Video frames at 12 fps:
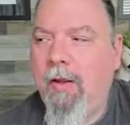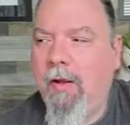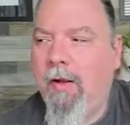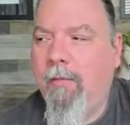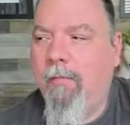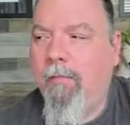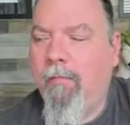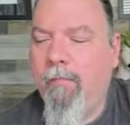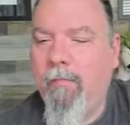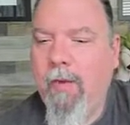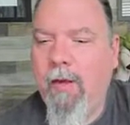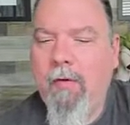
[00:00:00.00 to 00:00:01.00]

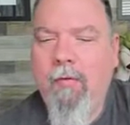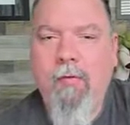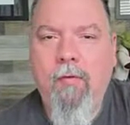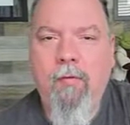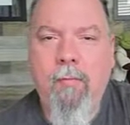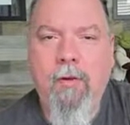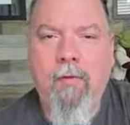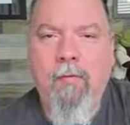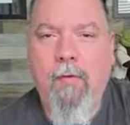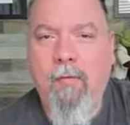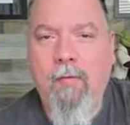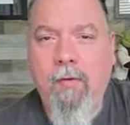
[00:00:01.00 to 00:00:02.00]
I used to use a place
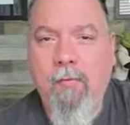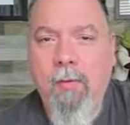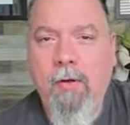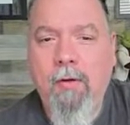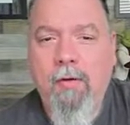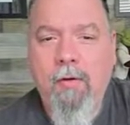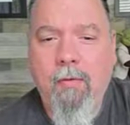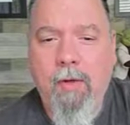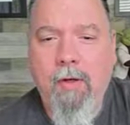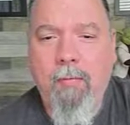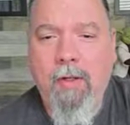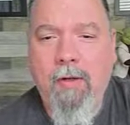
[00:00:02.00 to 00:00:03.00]
called Teespring
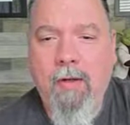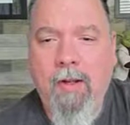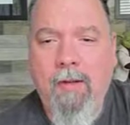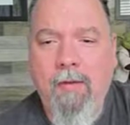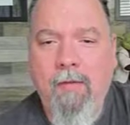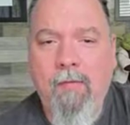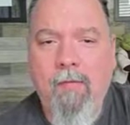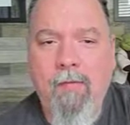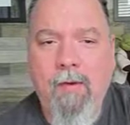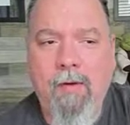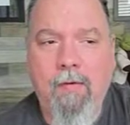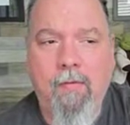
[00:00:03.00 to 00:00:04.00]
quite a bit, and this is
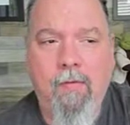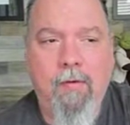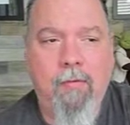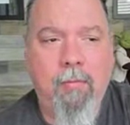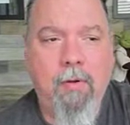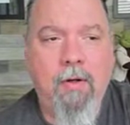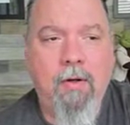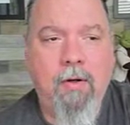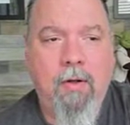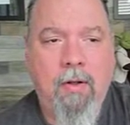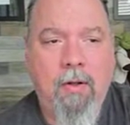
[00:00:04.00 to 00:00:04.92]
like Teespring,